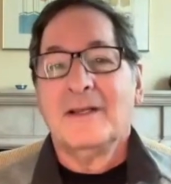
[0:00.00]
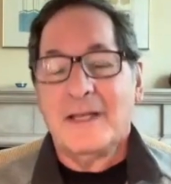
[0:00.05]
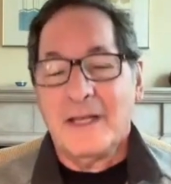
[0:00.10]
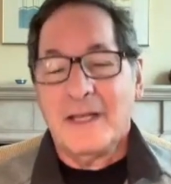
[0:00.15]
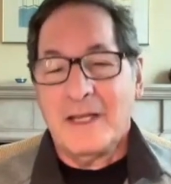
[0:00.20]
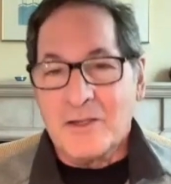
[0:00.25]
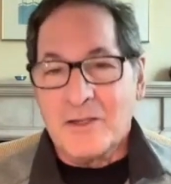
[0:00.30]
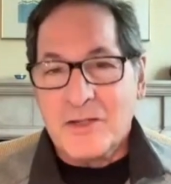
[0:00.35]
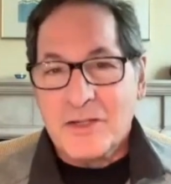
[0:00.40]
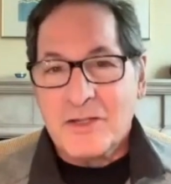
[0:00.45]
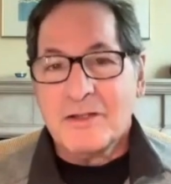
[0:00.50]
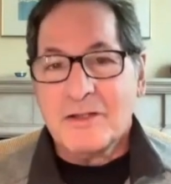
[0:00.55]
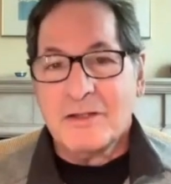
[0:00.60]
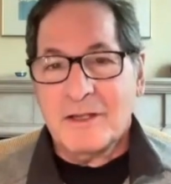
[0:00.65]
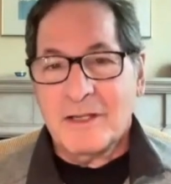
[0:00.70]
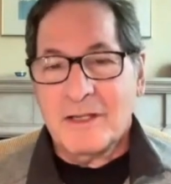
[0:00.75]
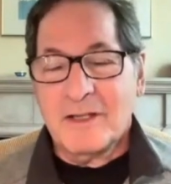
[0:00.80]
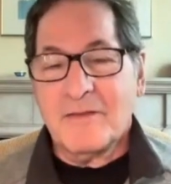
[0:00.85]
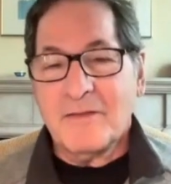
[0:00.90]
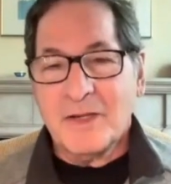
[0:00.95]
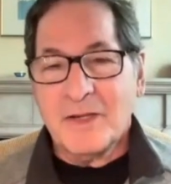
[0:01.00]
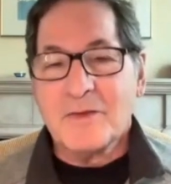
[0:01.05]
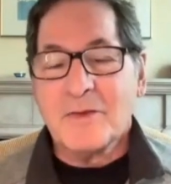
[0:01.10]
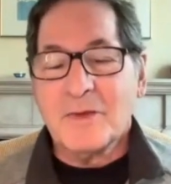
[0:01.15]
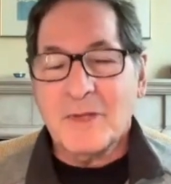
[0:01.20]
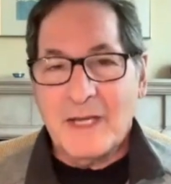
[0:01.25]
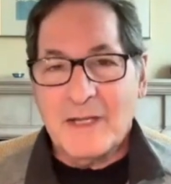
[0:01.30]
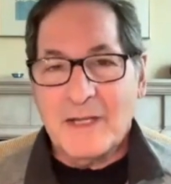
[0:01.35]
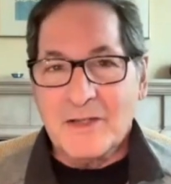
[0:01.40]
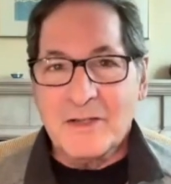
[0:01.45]
Each
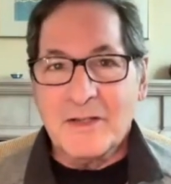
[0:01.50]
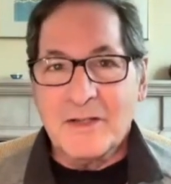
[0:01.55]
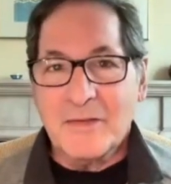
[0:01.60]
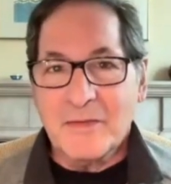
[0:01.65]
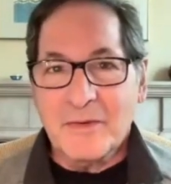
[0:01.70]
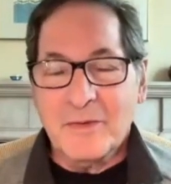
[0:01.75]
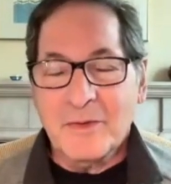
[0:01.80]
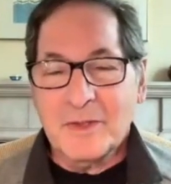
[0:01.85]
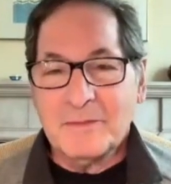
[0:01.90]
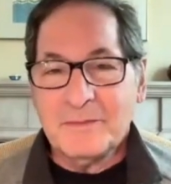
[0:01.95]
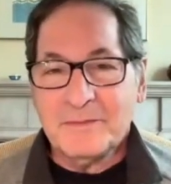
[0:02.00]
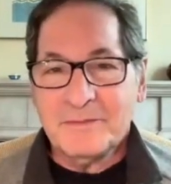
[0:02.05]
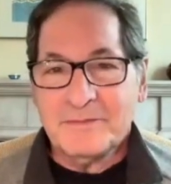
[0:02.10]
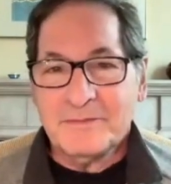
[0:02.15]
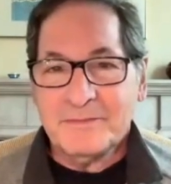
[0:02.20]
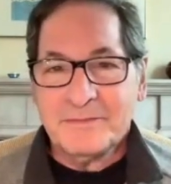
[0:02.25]
individual has a different one.